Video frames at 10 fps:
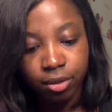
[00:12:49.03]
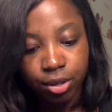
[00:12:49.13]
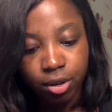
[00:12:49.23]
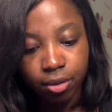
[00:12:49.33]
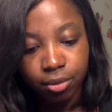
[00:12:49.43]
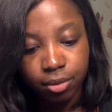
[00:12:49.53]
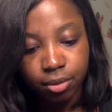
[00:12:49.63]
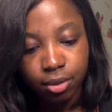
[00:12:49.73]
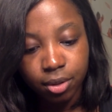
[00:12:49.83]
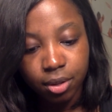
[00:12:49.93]
really know.
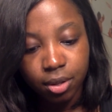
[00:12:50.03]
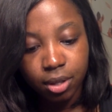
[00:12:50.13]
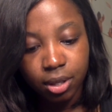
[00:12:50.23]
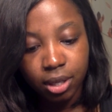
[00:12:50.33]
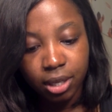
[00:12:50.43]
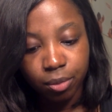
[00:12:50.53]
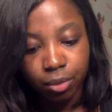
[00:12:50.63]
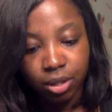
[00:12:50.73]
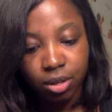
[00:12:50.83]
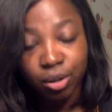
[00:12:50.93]
I don't
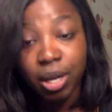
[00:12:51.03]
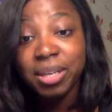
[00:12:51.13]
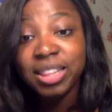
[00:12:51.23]
really know. I